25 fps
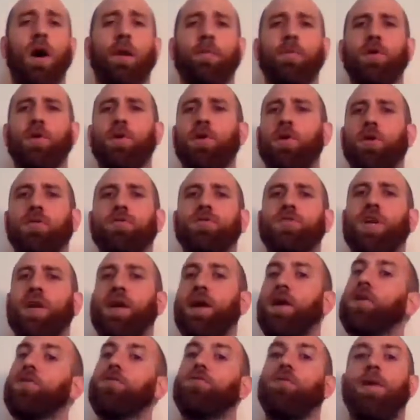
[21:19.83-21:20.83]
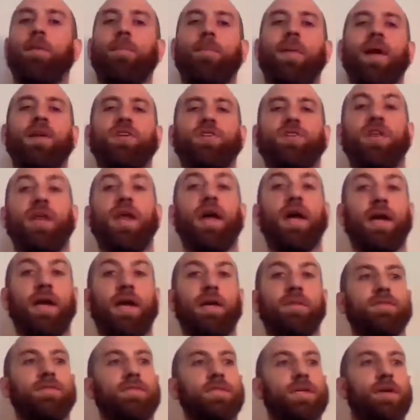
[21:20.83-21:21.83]
You can go check out a great match that I got
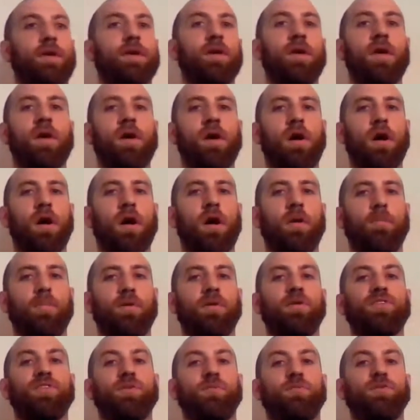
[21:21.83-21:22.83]
to see in person.